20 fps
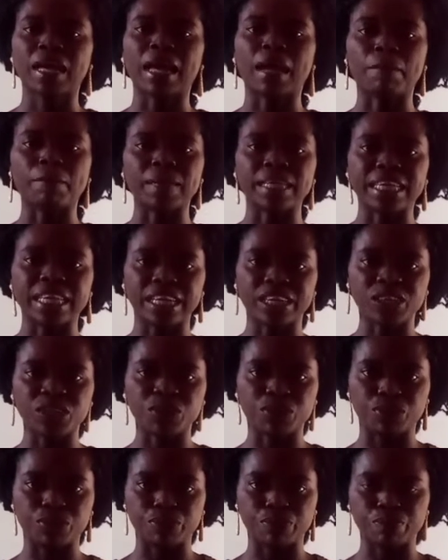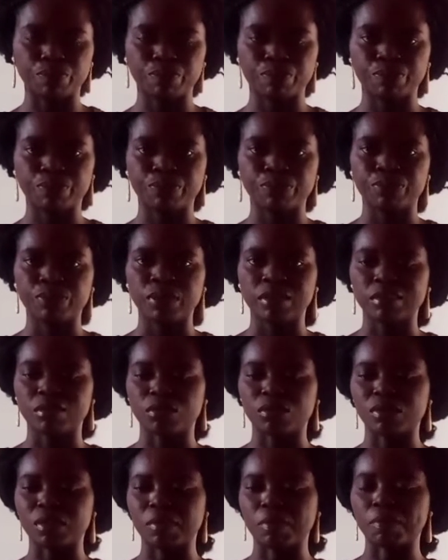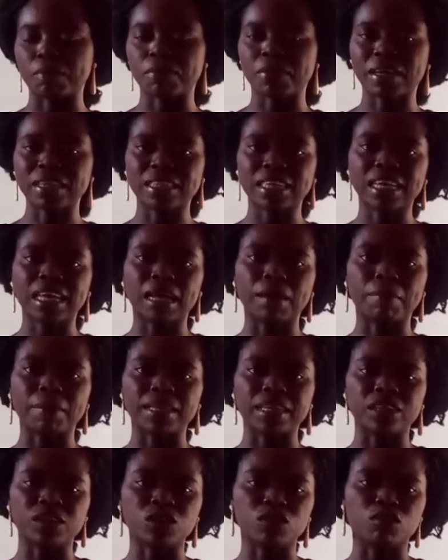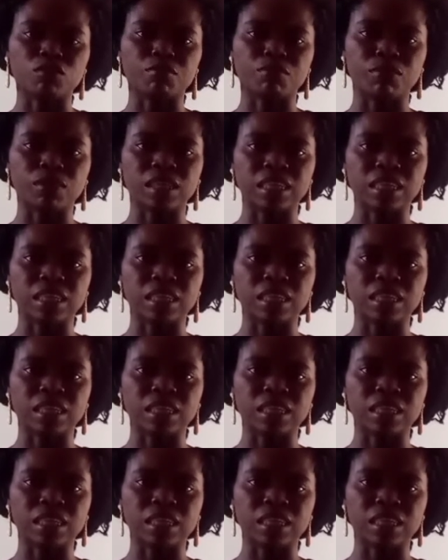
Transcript: application. So the practical application of